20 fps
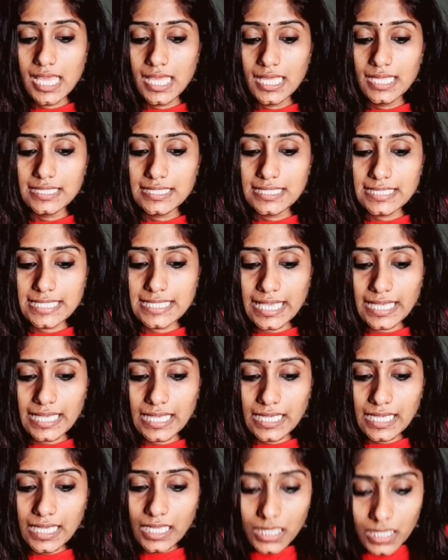
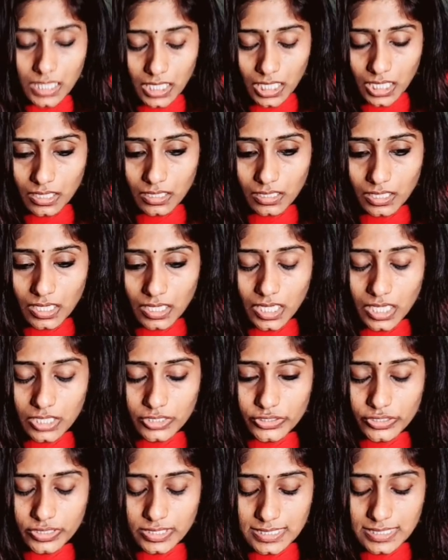Second thing I
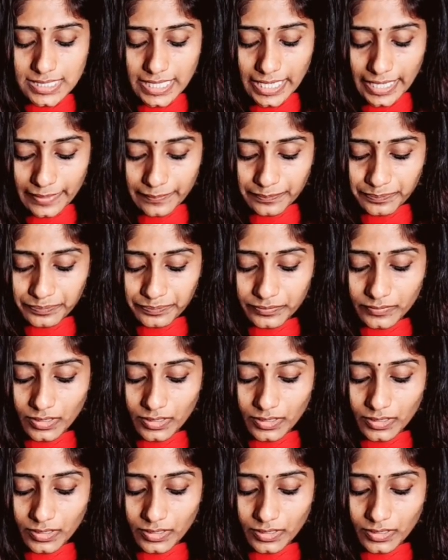should say,